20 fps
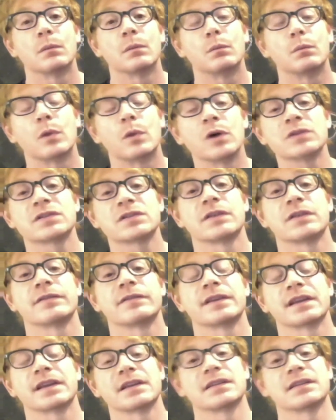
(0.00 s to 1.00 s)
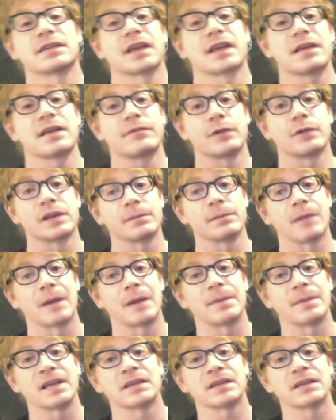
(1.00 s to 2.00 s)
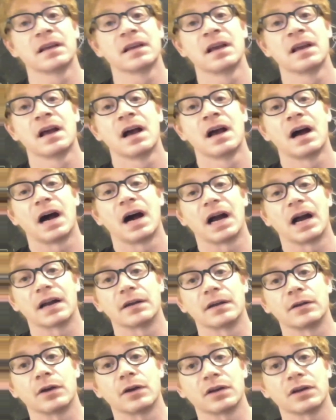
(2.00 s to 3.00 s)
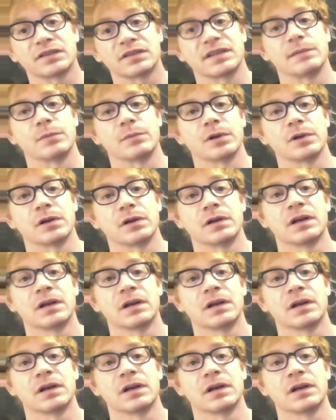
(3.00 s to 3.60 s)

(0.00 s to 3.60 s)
Most of these k-folding mappings are not simple.